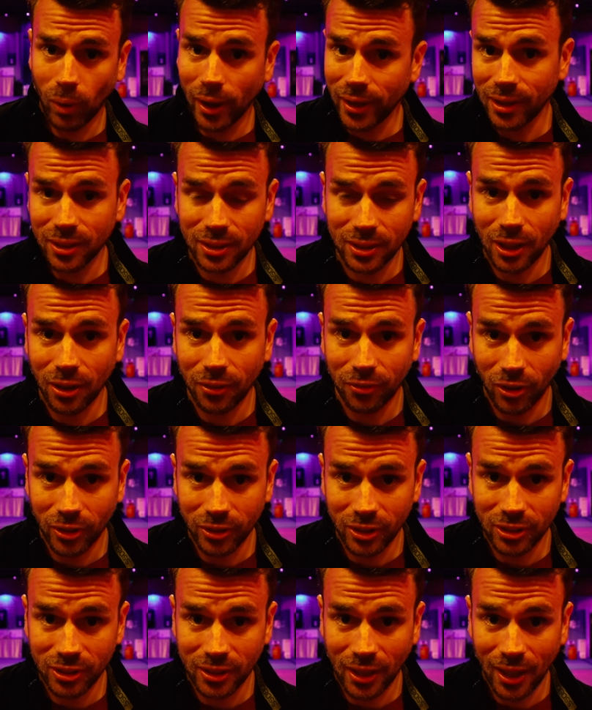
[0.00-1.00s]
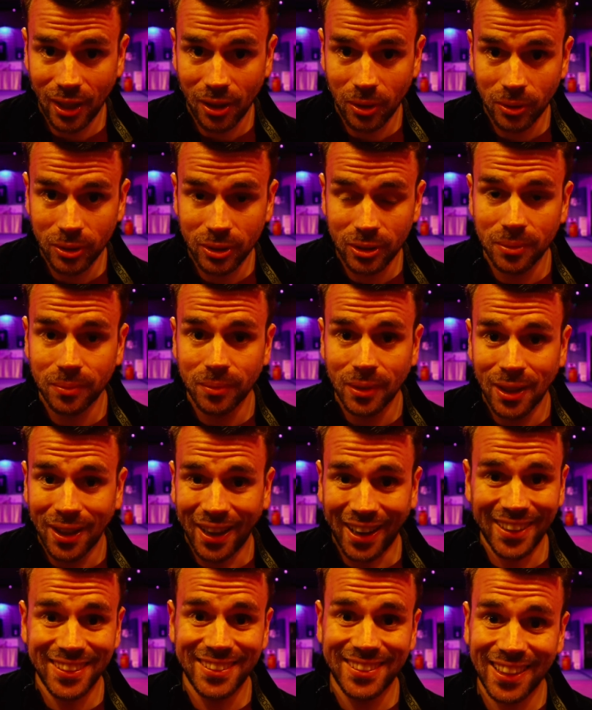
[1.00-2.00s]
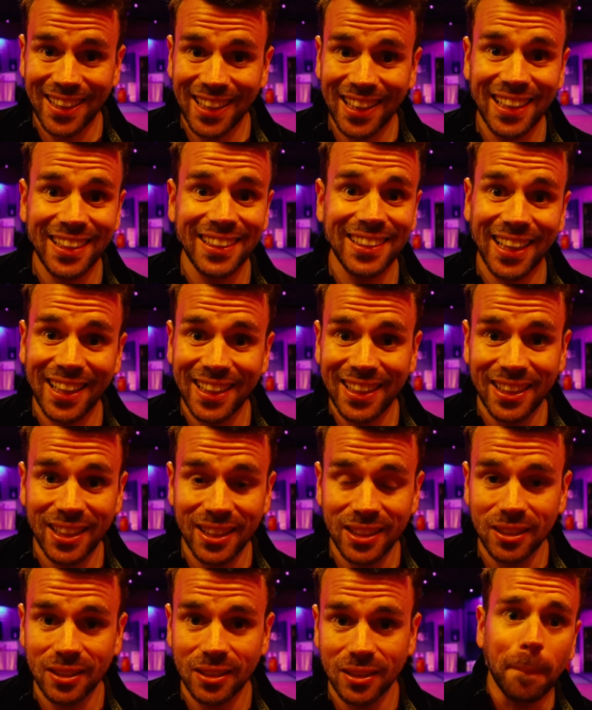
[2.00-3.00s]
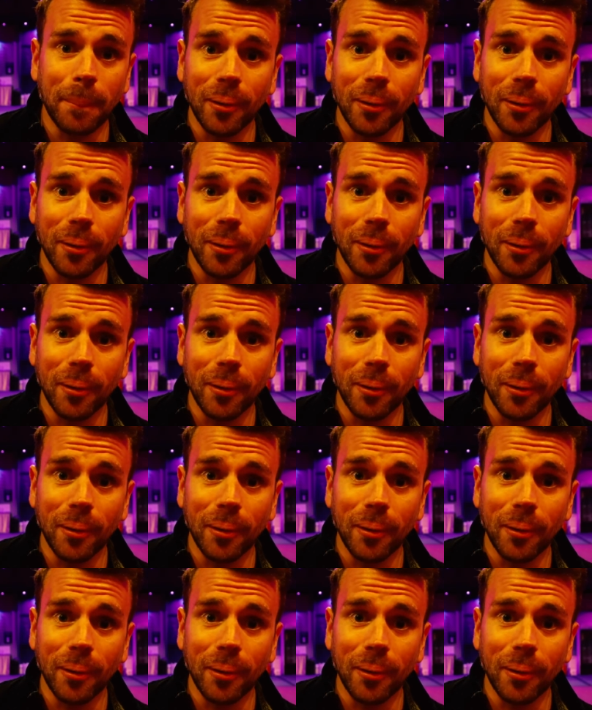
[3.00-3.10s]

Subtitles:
weigh yourself on your scales, ideally naked,